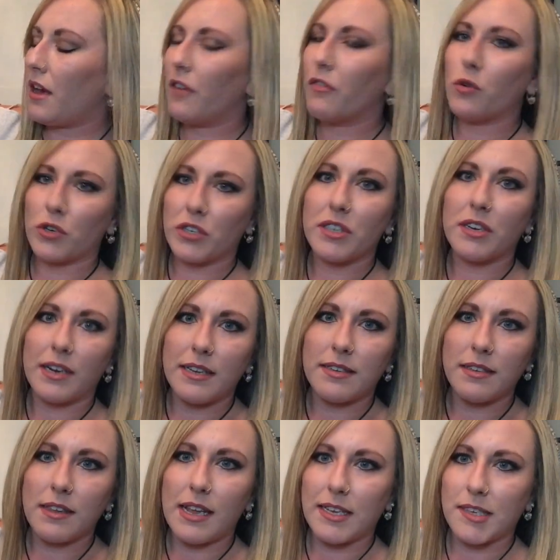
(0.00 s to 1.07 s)
of course, there
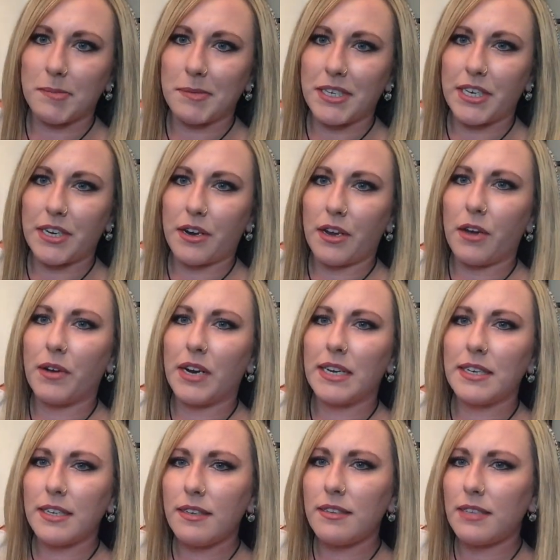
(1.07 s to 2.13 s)
is less material and
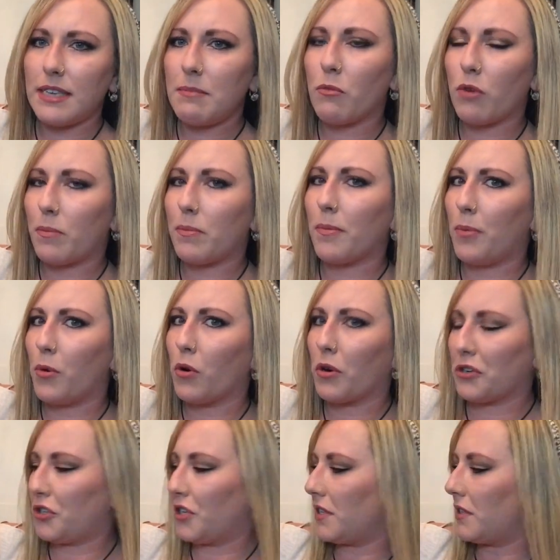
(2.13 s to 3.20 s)
it does seem more
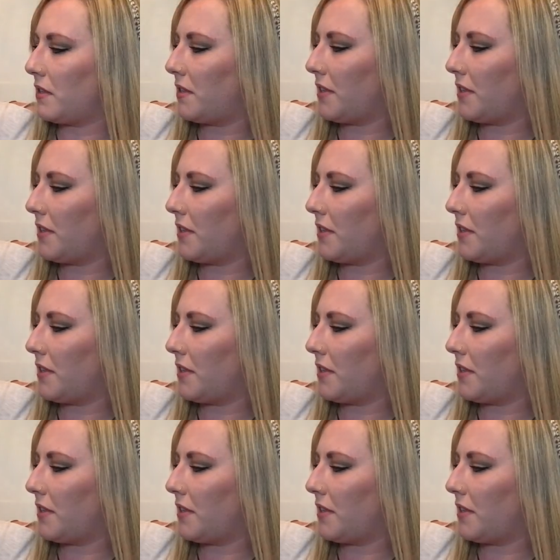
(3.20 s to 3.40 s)
proportioned.